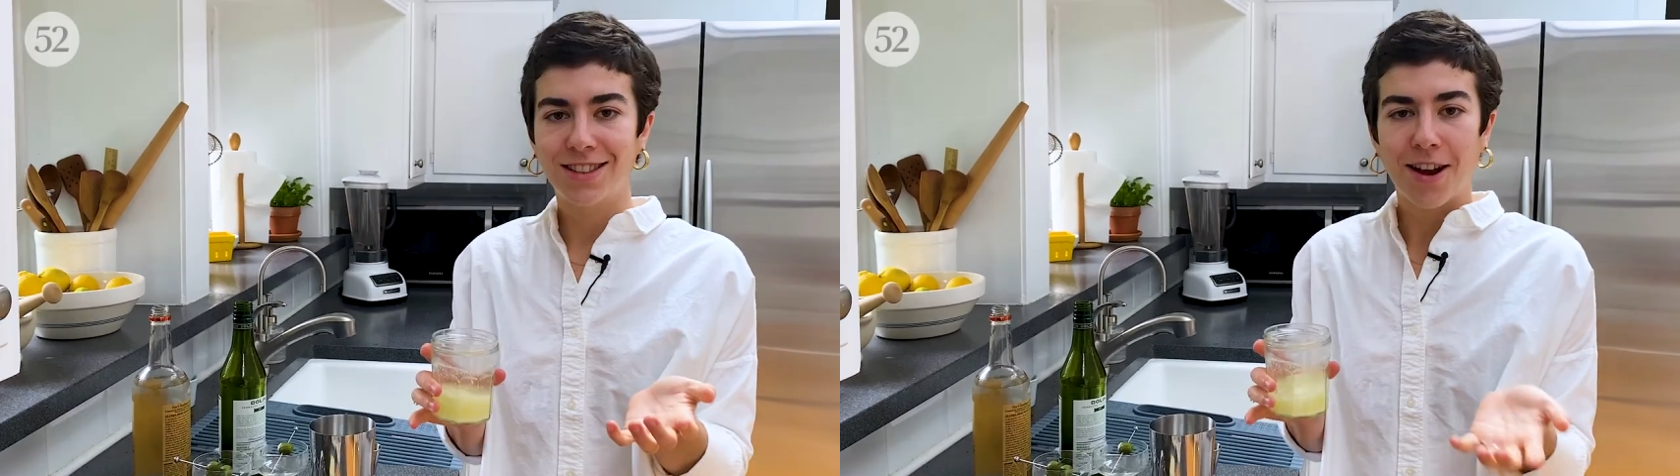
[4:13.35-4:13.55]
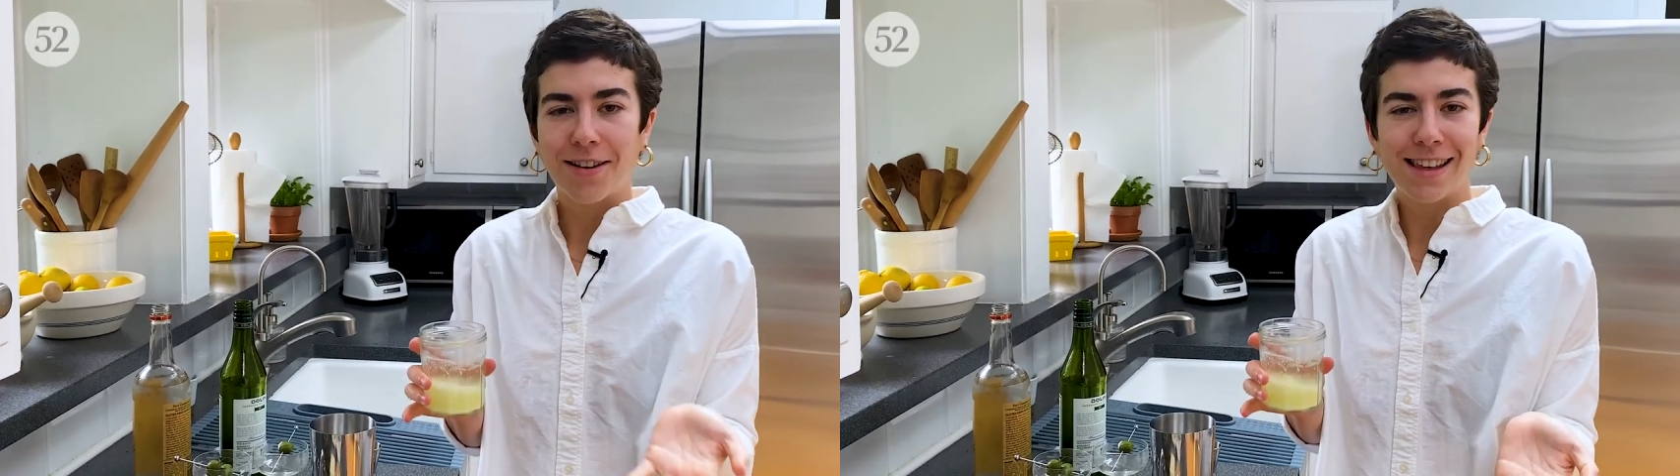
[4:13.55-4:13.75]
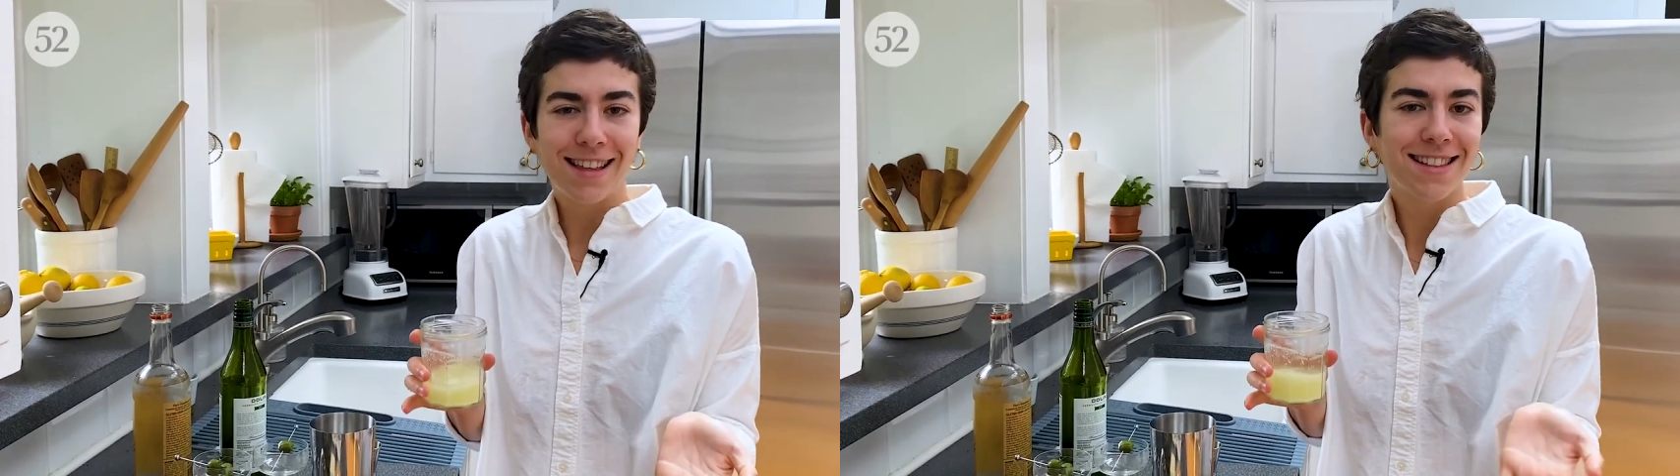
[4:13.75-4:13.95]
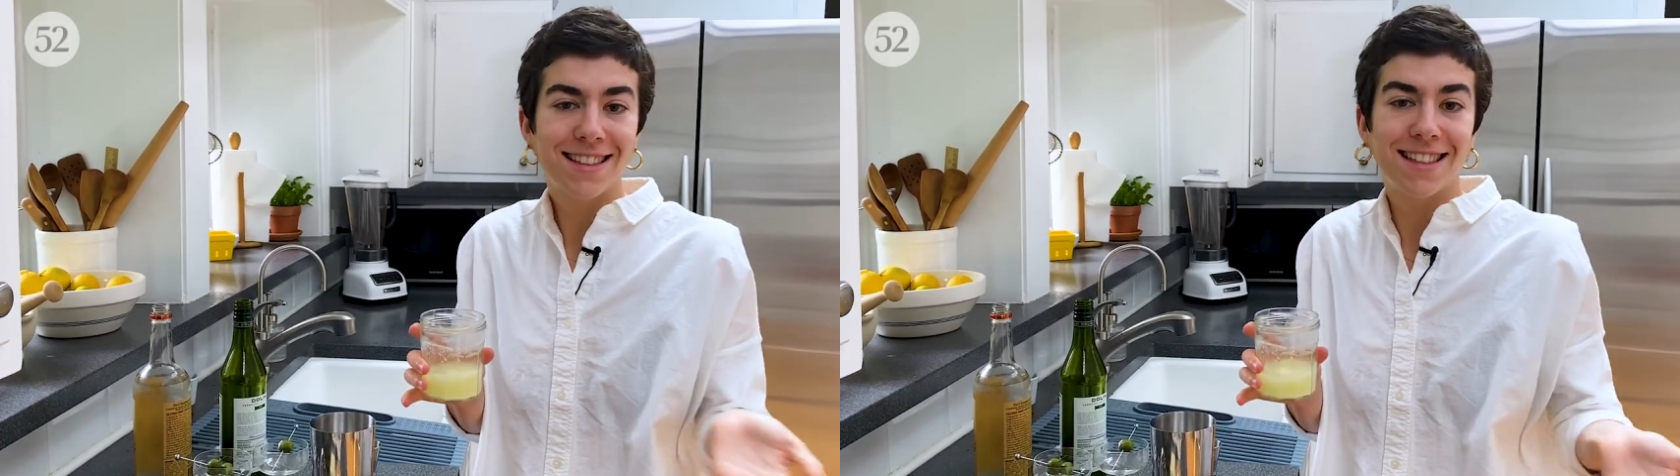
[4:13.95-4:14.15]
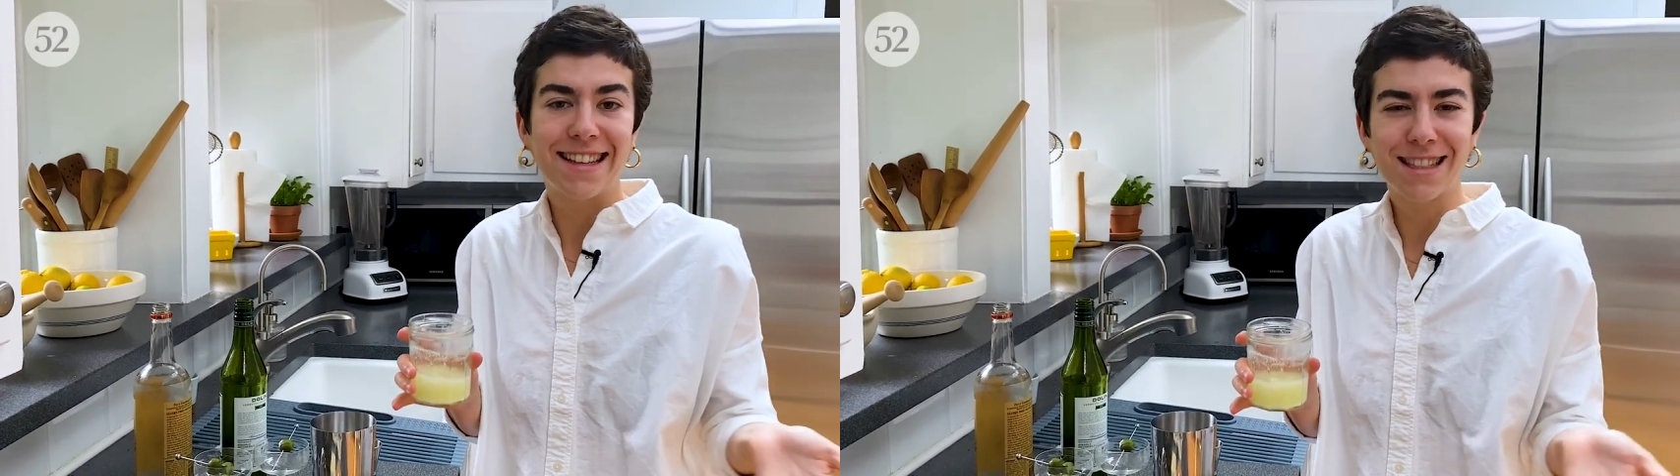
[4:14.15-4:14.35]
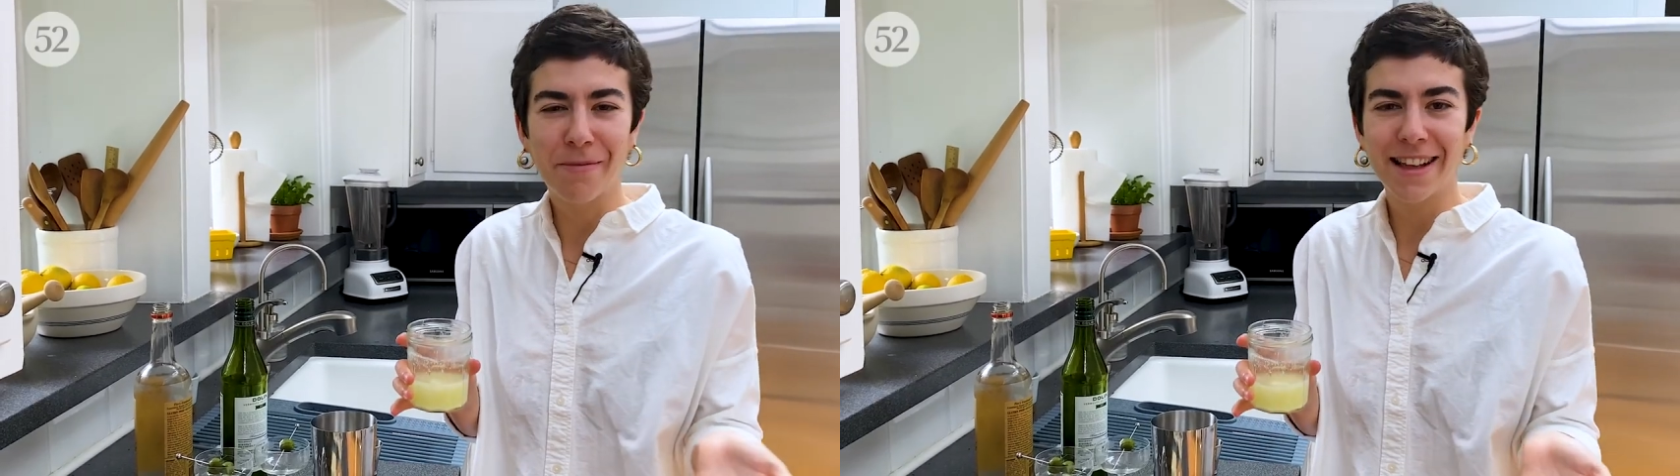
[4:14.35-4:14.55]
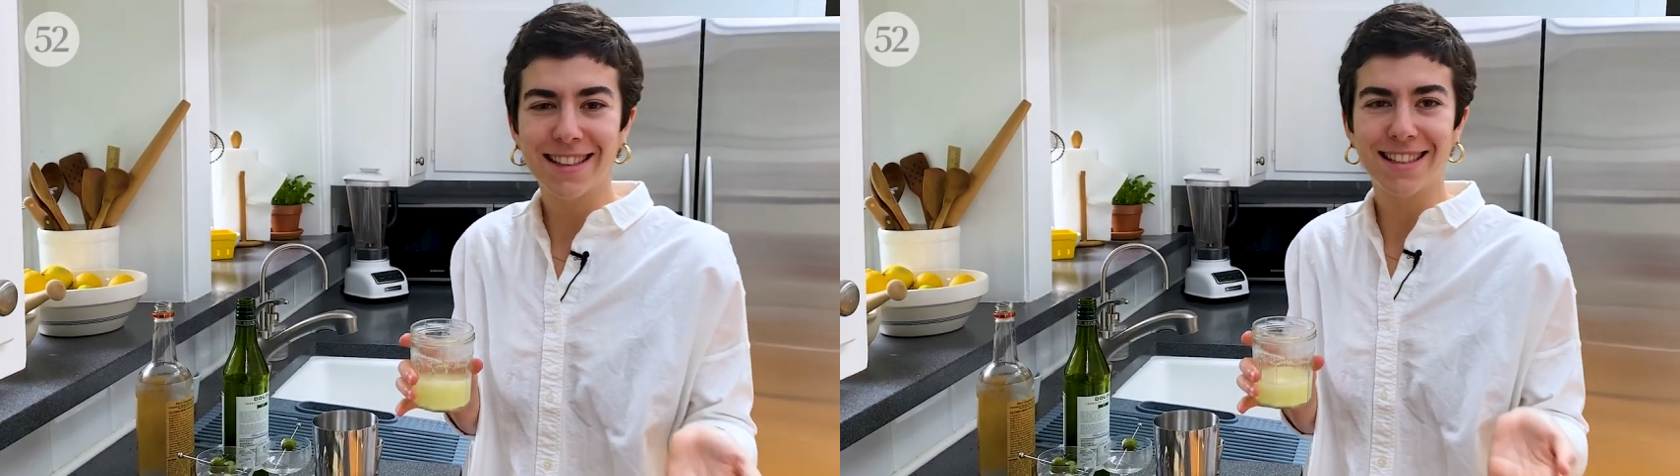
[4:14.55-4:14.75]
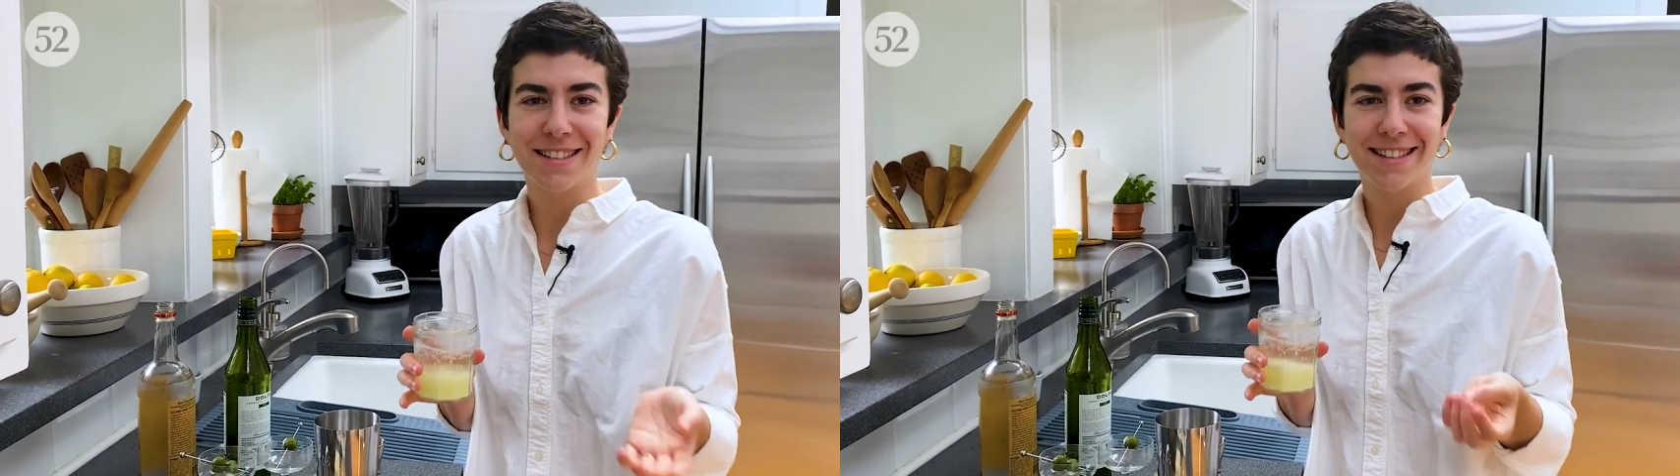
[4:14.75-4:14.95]
chunkies, cheese
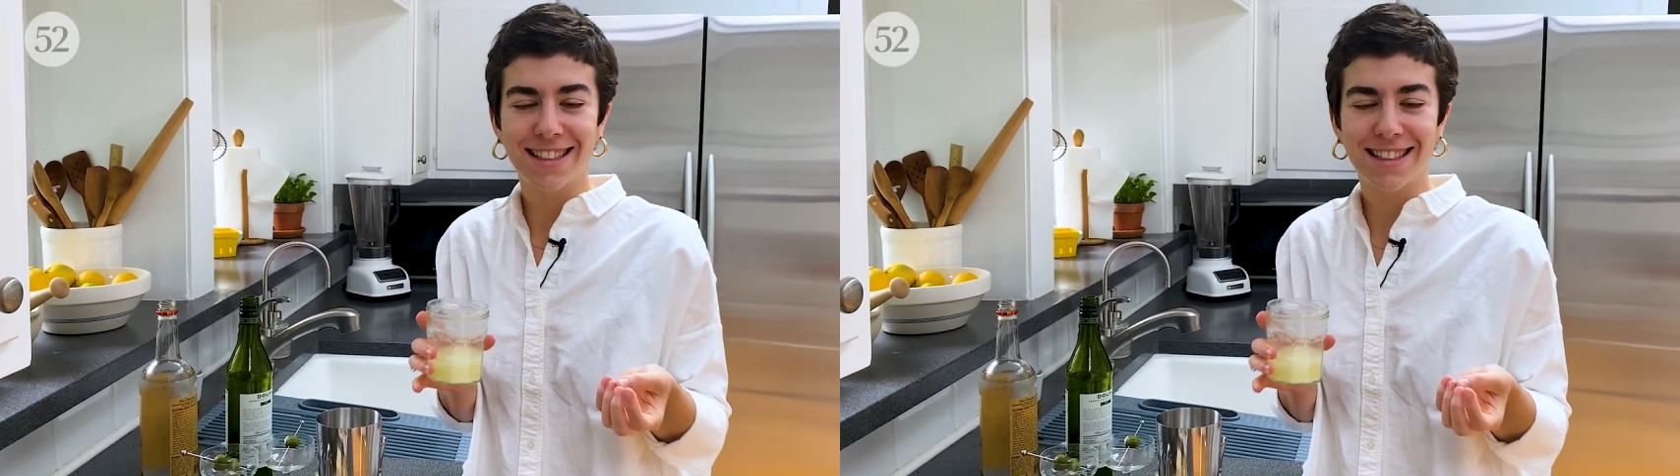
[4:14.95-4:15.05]
bits,